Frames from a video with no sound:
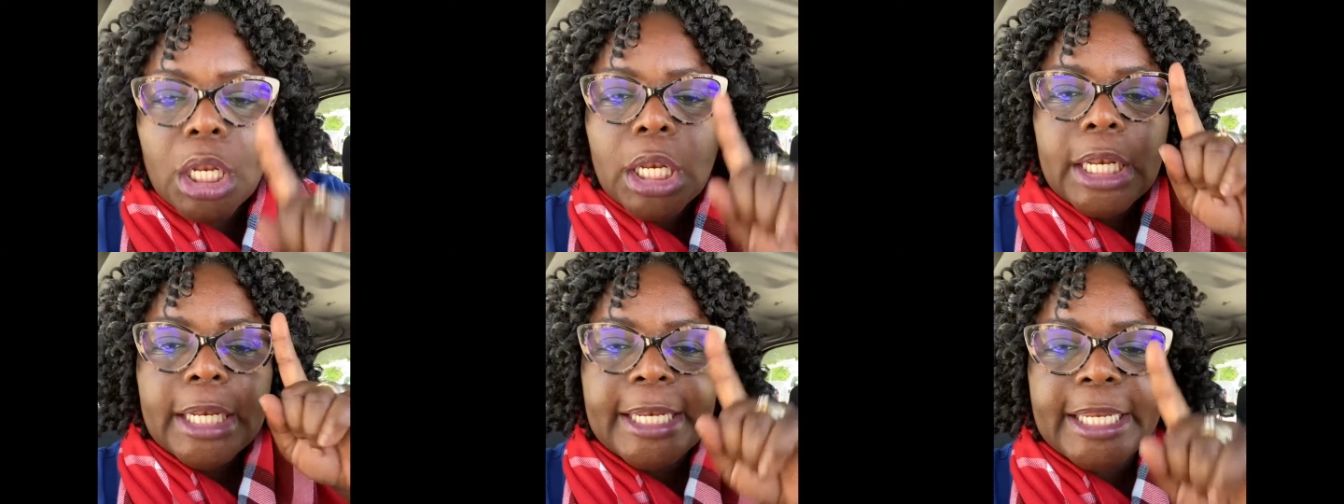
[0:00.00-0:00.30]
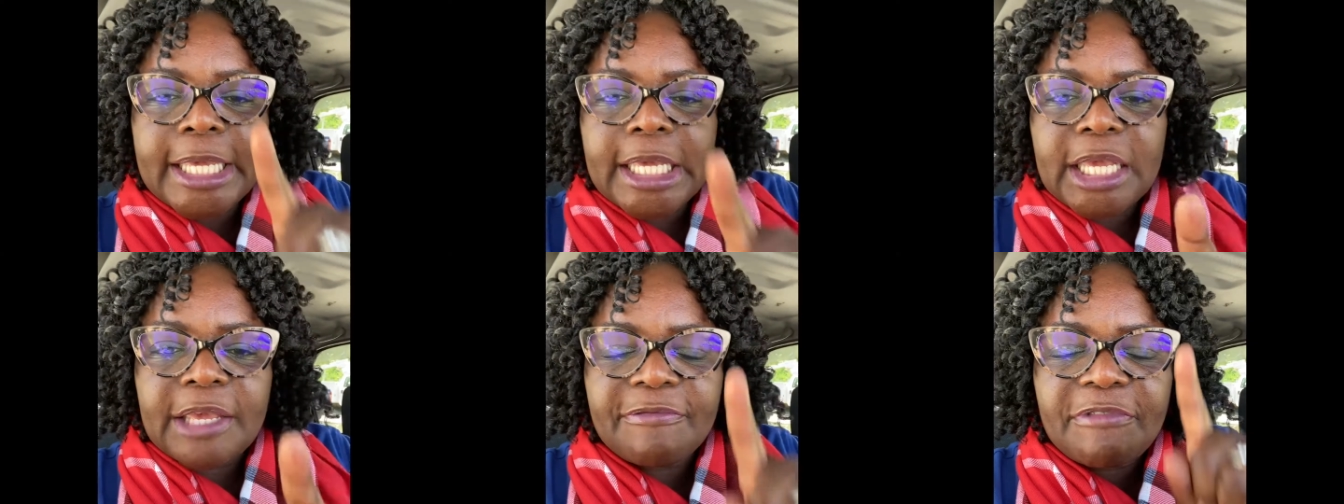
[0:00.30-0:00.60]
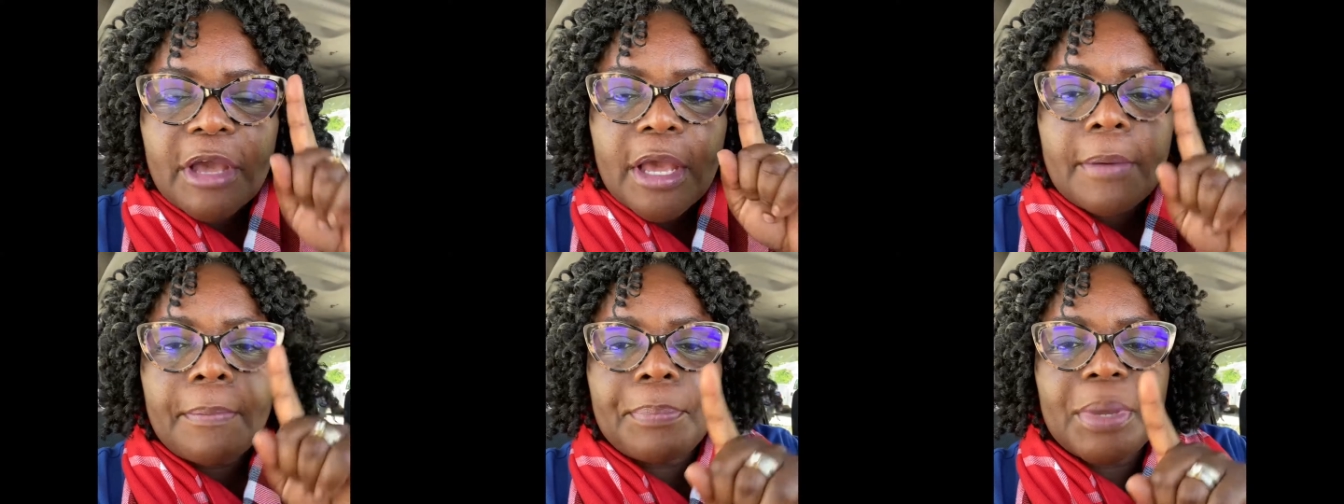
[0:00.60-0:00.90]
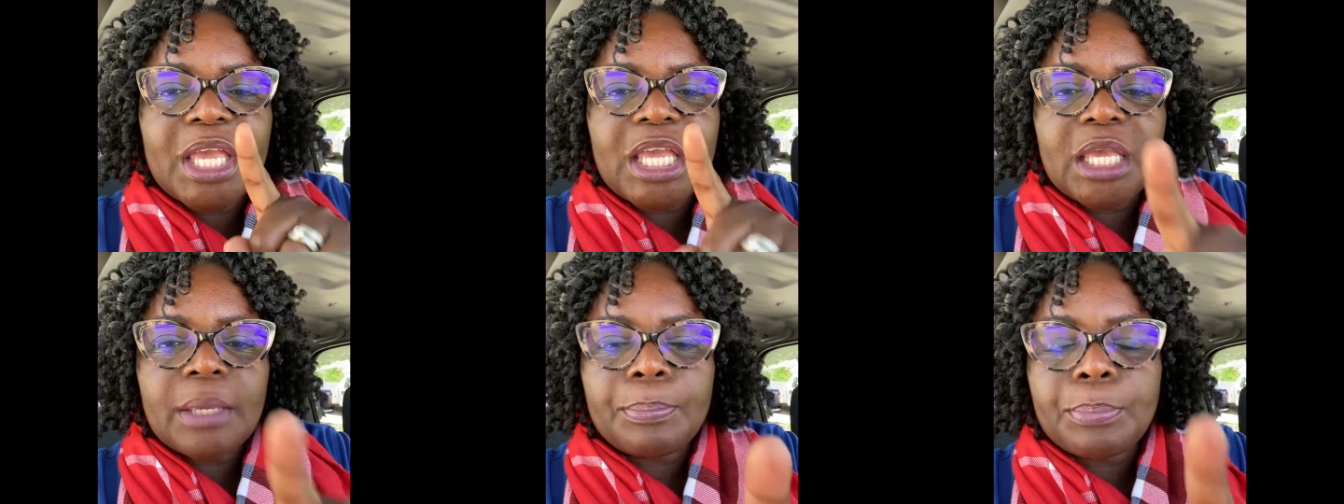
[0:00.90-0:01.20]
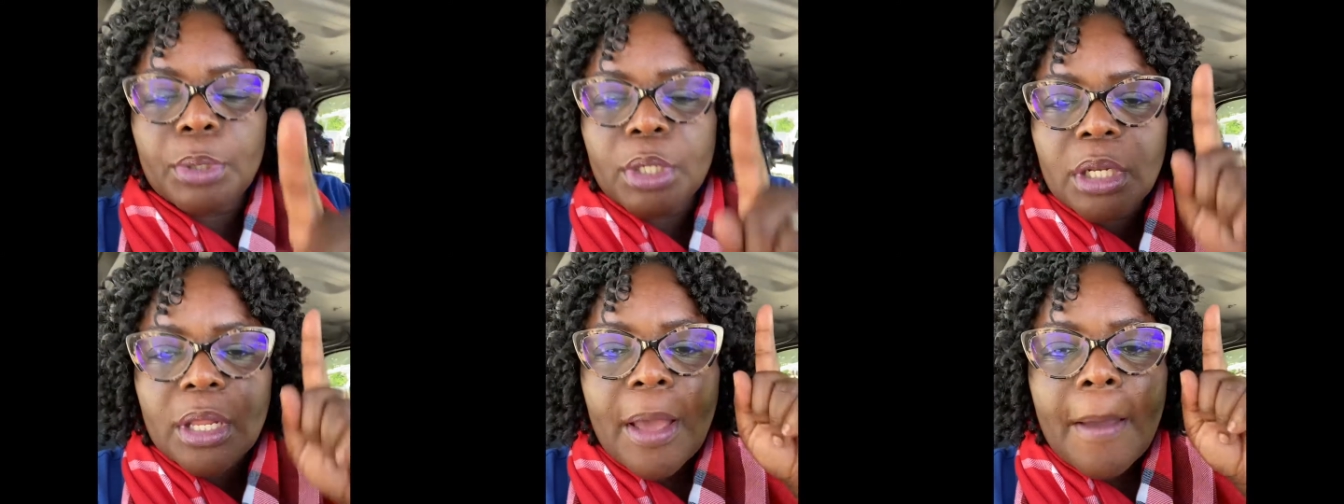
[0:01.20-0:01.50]
leave
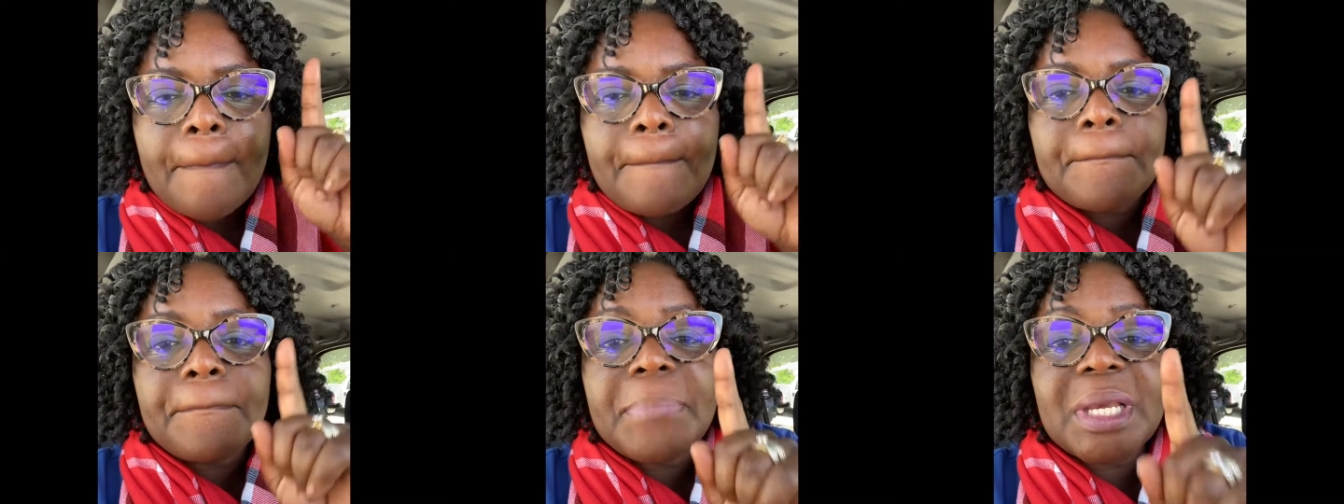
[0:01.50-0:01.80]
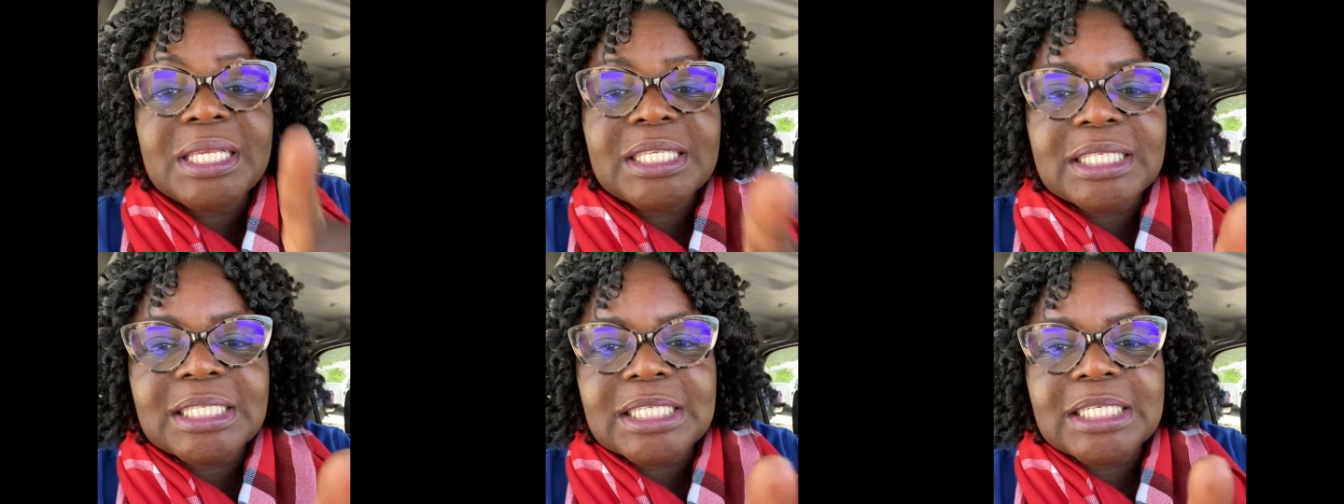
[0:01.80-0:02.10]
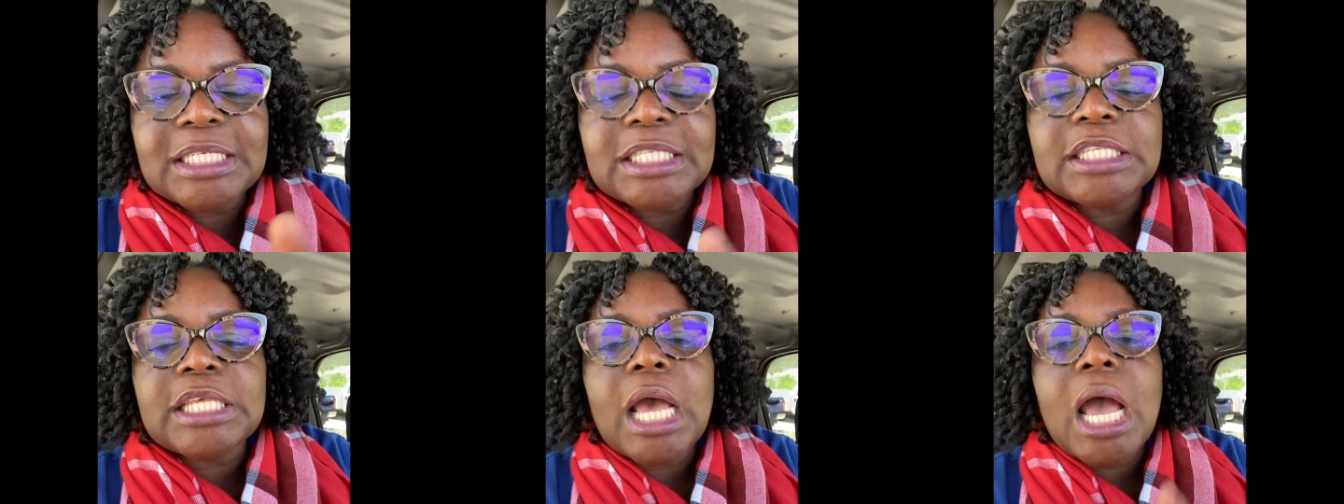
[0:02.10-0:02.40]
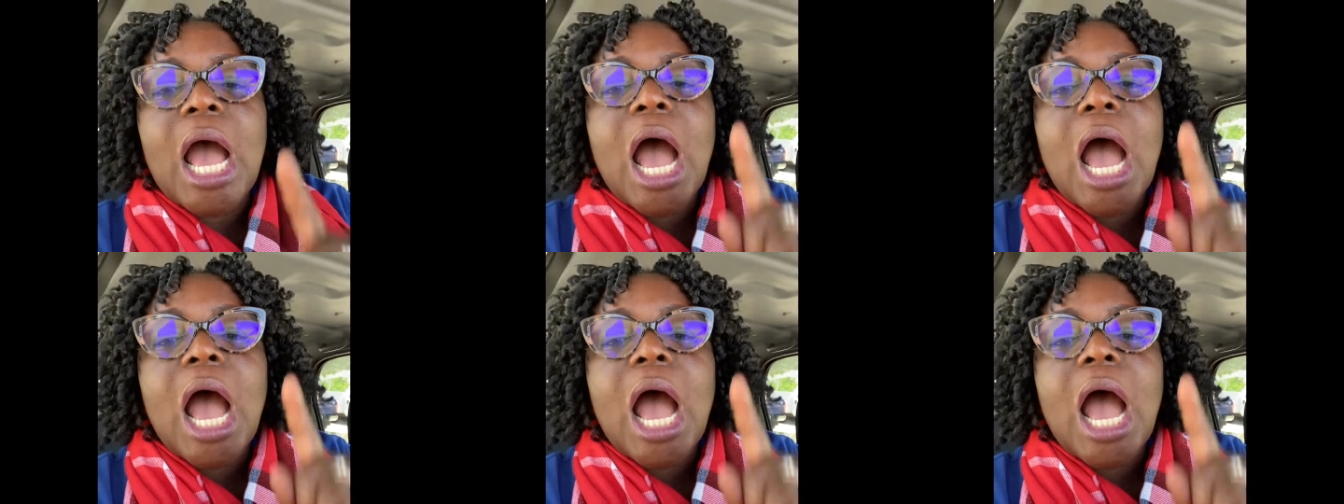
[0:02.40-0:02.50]
people business